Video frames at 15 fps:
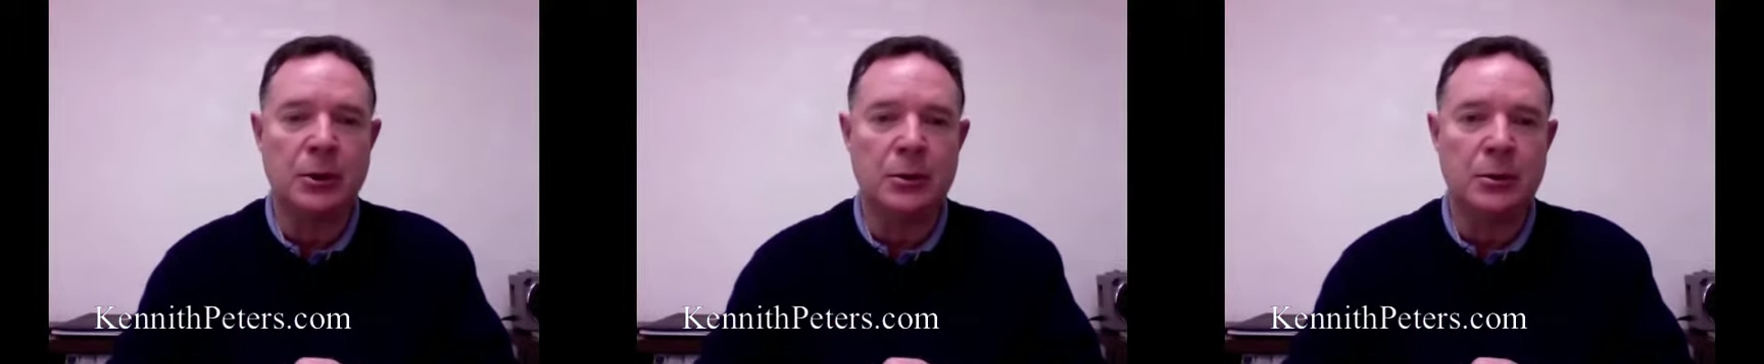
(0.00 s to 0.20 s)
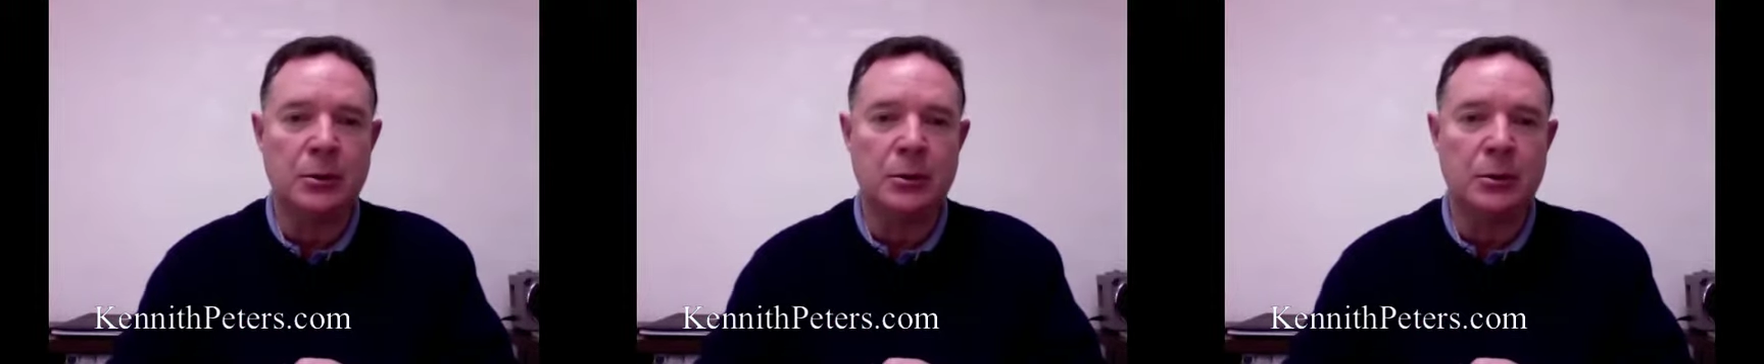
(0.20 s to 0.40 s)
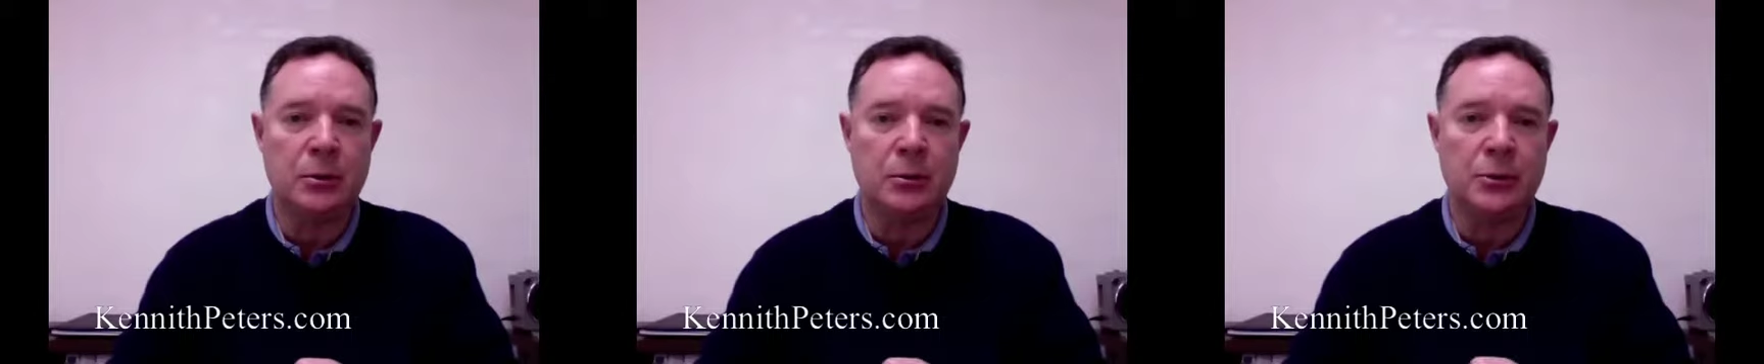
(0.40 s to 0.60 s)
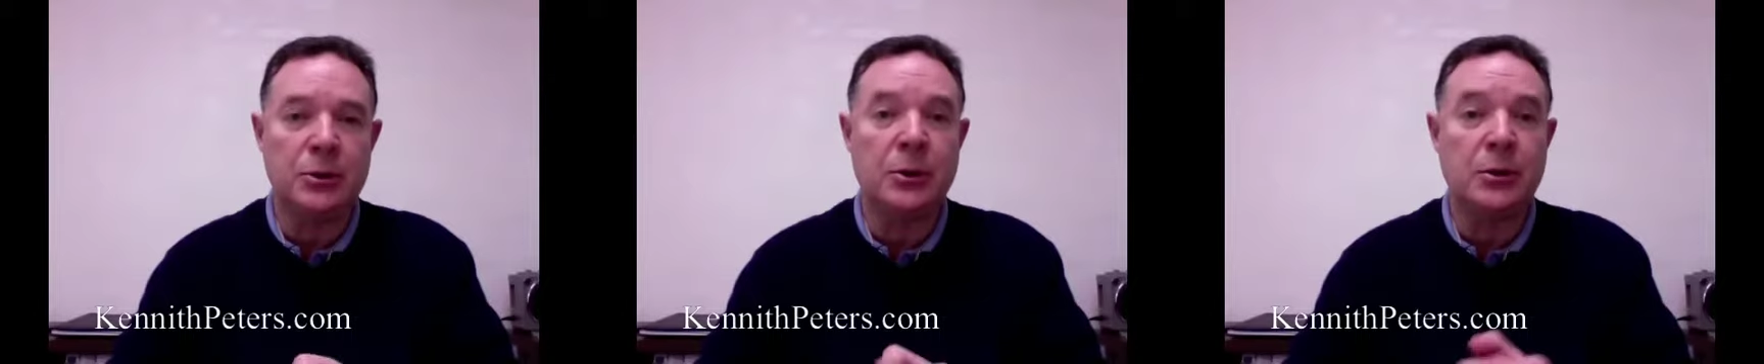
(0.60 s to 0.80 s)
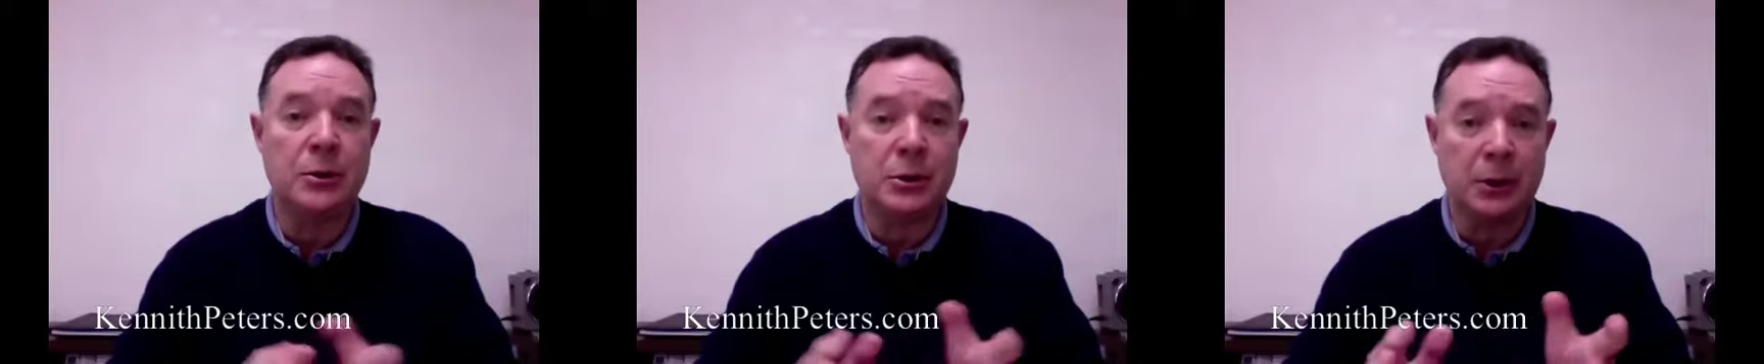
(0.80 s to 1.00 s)
to
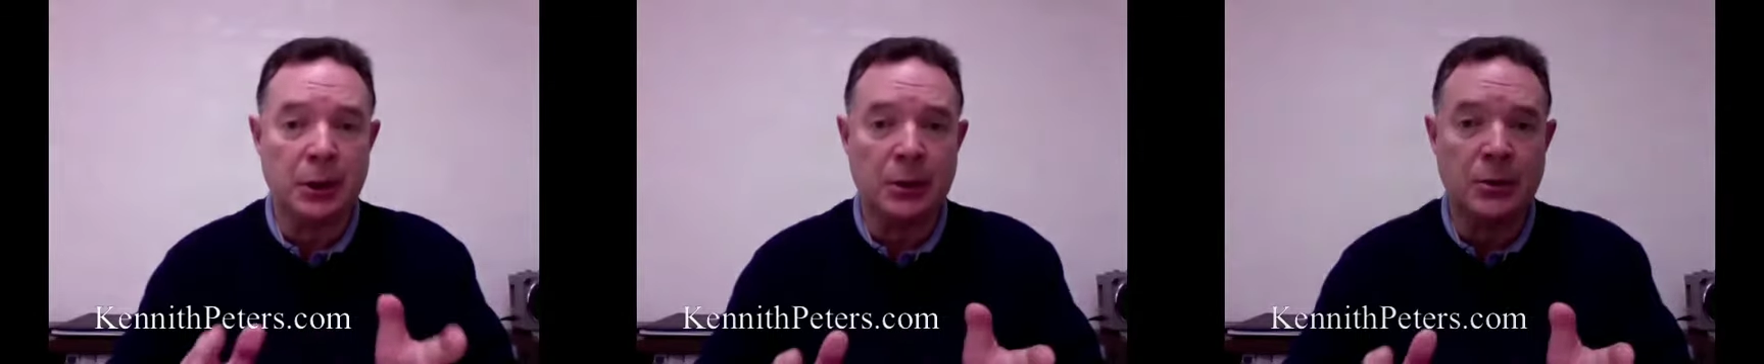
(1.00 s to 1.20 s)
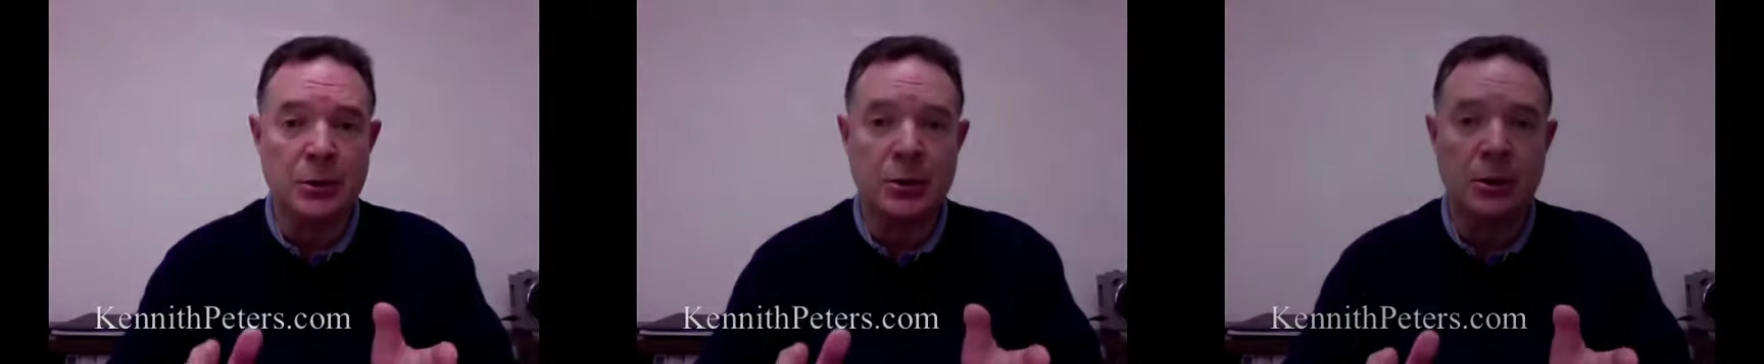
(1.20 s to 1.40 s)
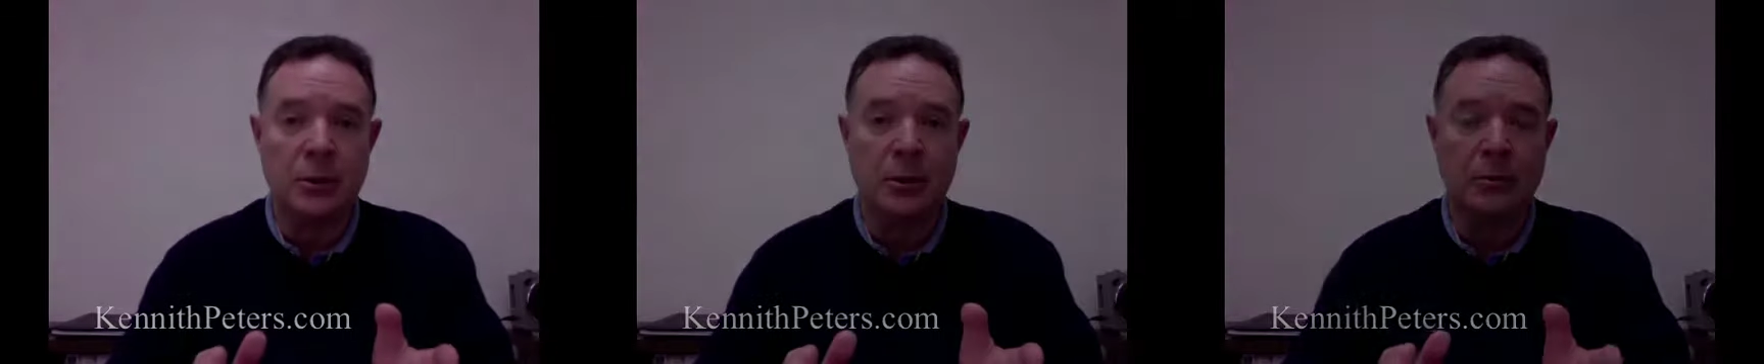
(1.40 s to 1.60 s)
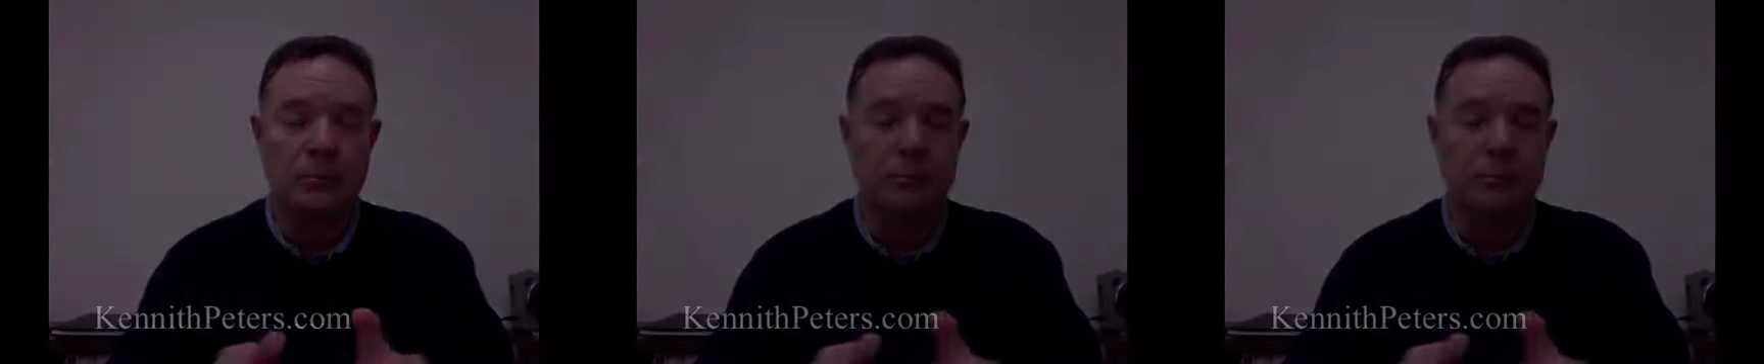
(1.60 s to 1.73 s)
seriously consider.